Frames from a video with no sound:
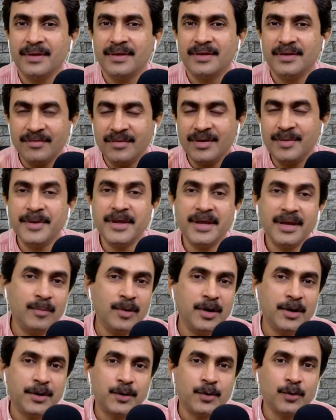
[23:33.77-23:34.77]
you will be
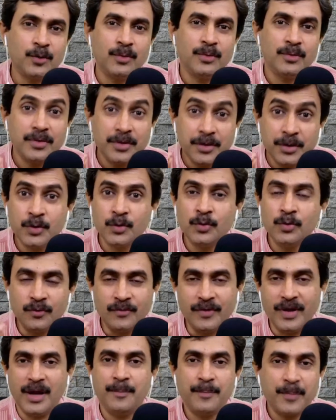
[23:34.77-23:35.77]
able to do
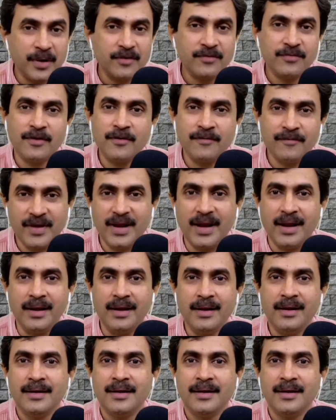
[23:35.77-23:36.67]
well, perform well